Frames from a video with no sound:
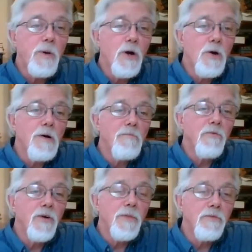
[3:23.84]
poem
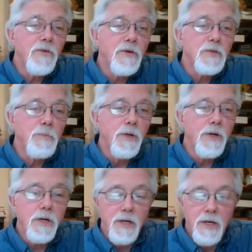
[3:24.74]
from the first
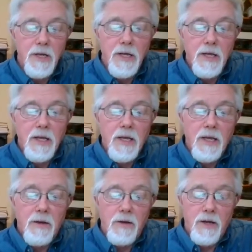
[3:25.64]
book,
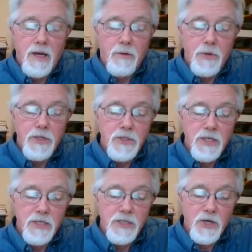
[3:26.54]
which
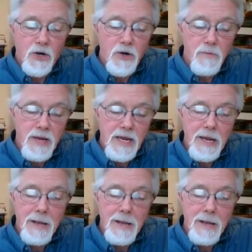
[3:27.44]
is Hermie